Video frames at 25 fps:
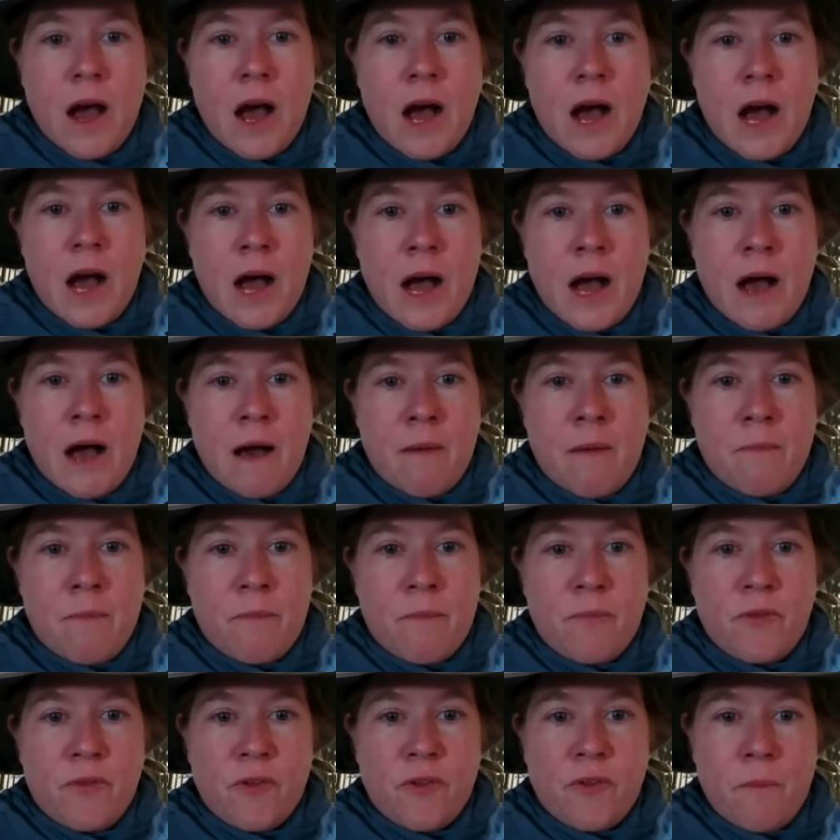um,
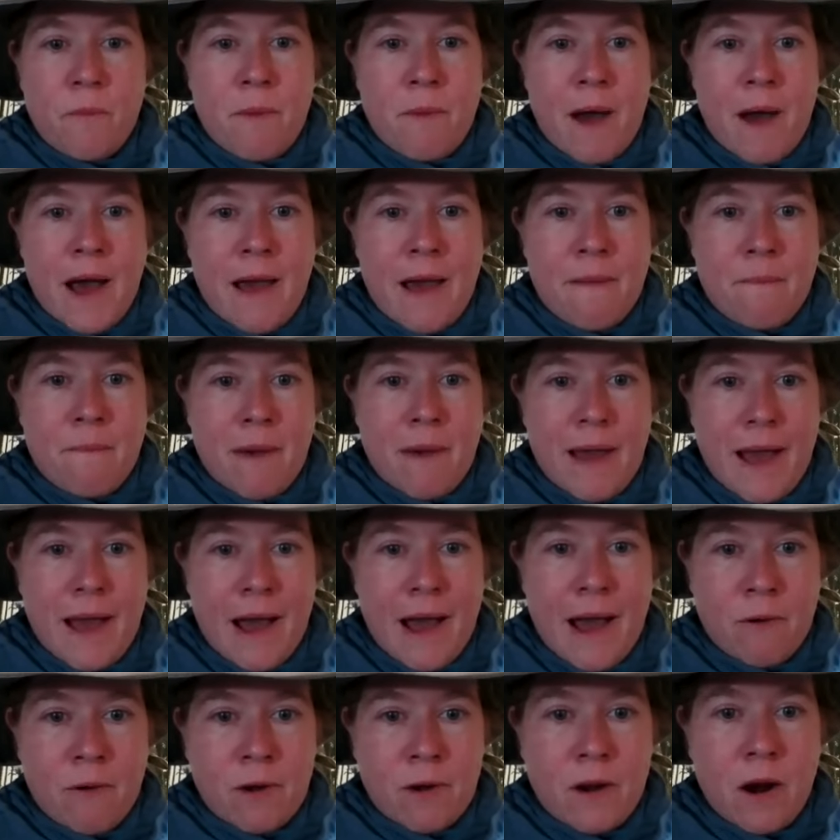so by, by
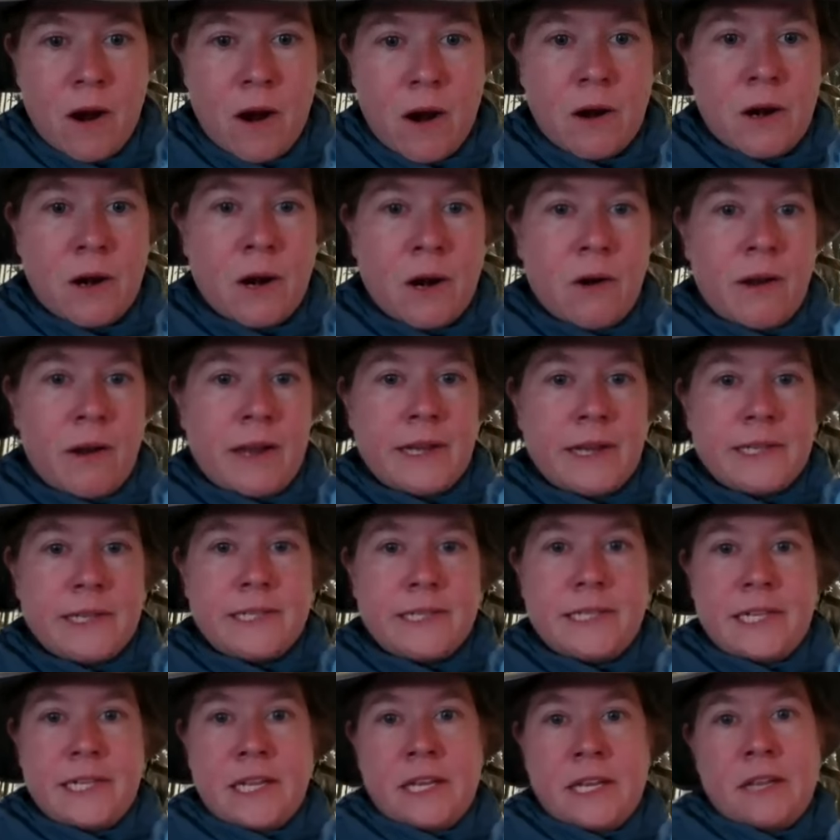Howard Carter and his
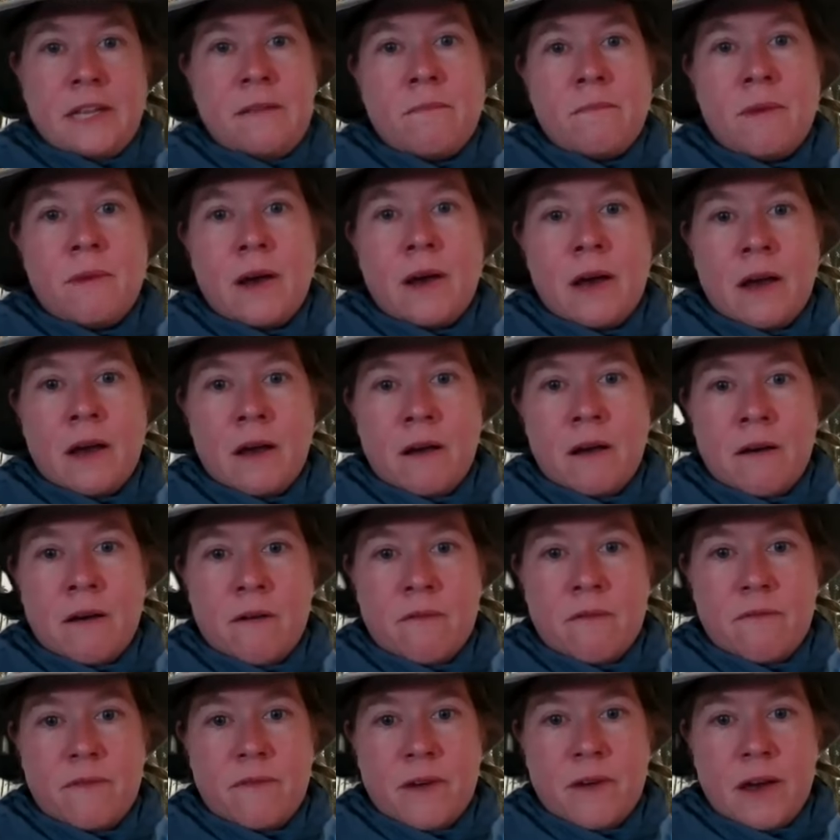team
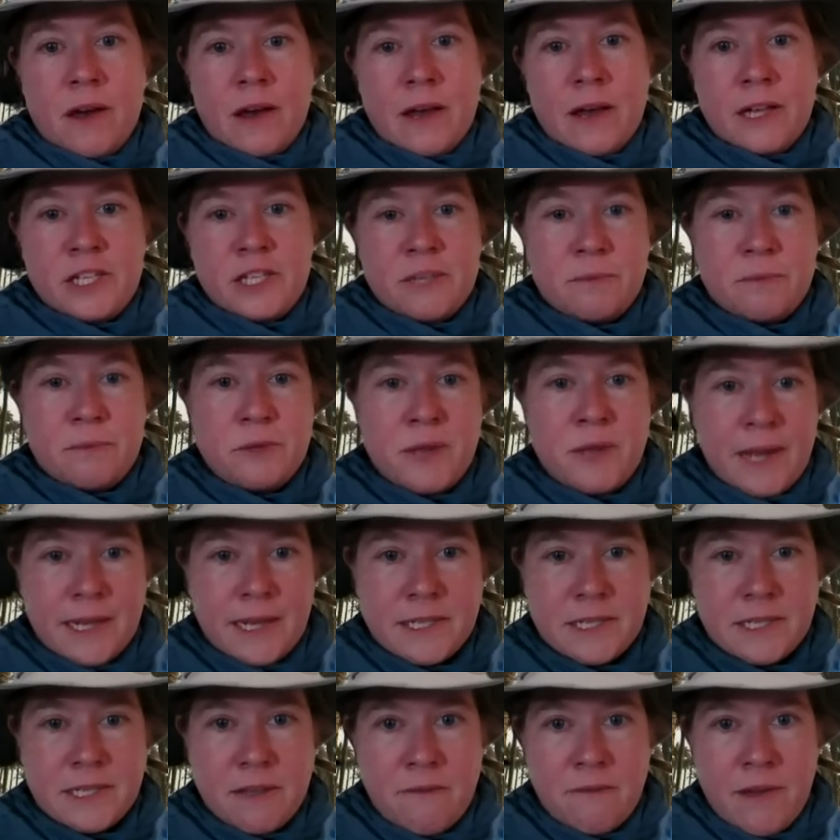of uh, Egyptian
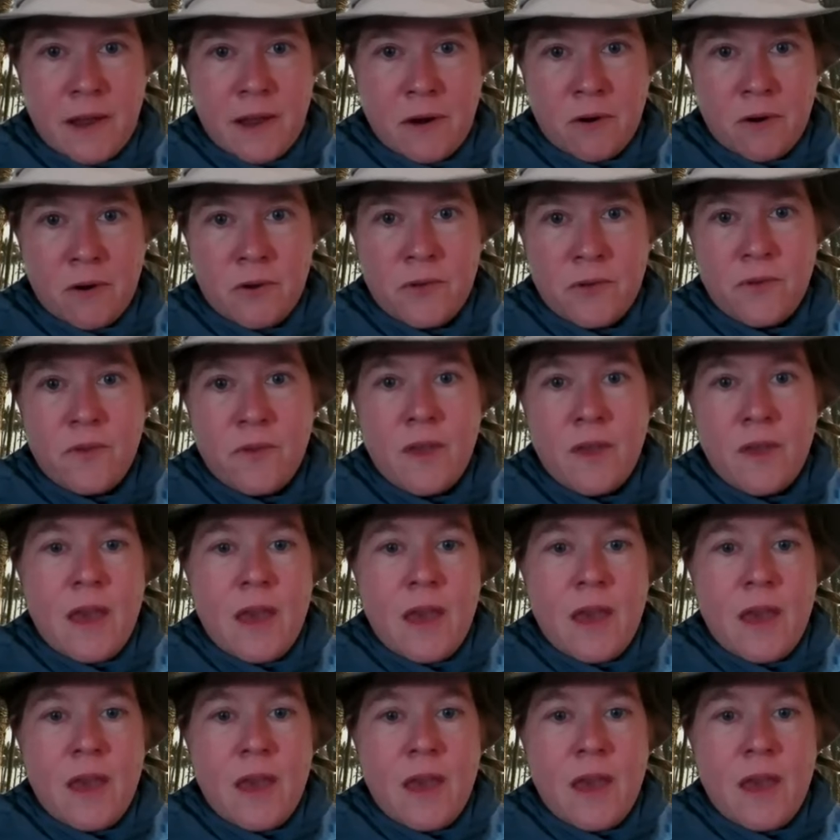excavators.